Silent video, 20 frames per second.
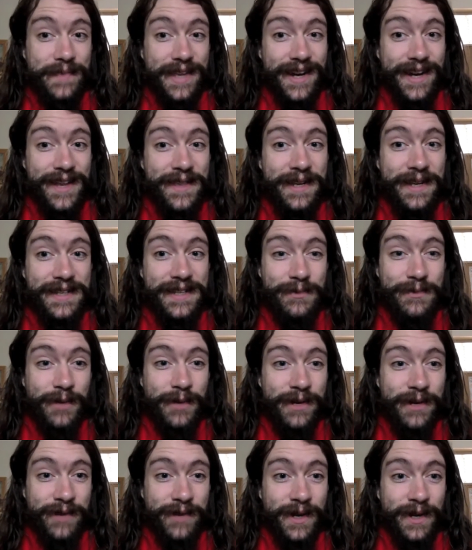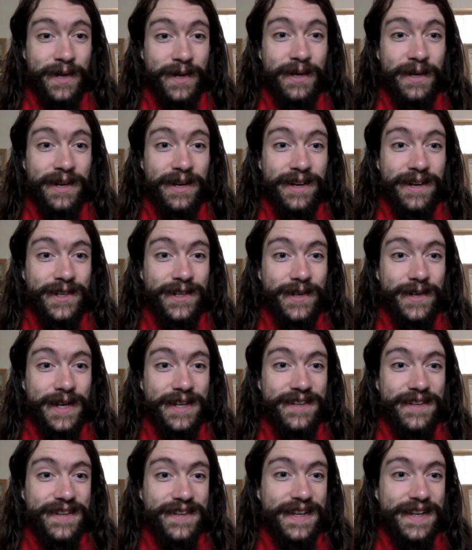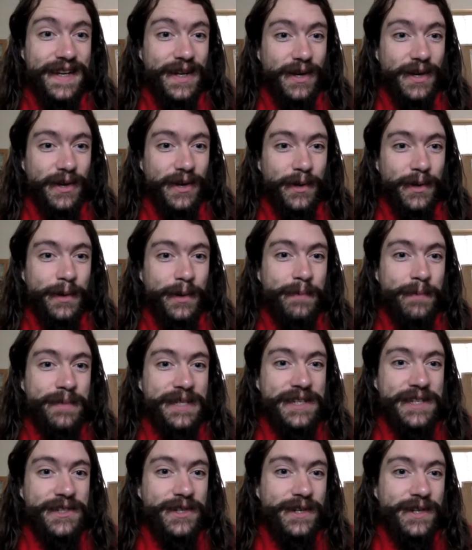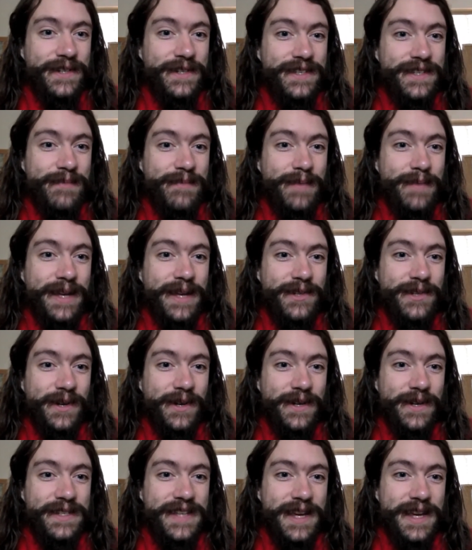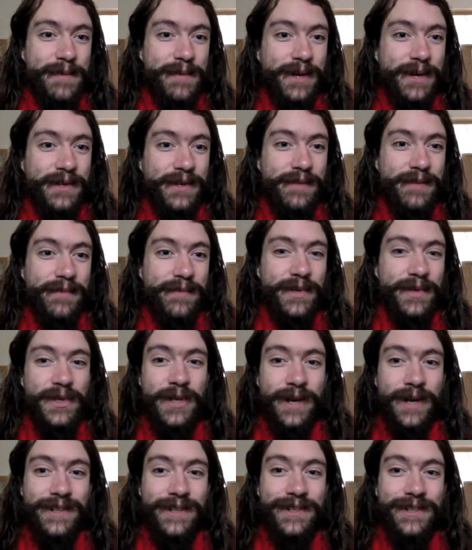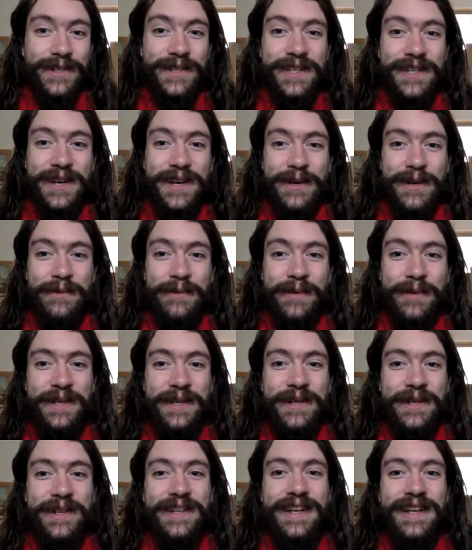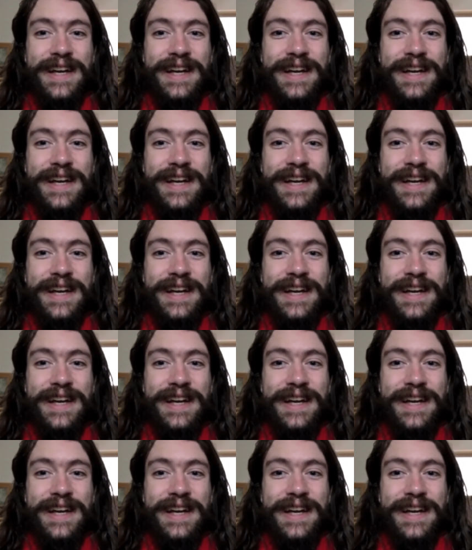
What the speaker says: I think it's one of our great herb teachers and mentors, hey Malcolm, Dr. Terry Willard,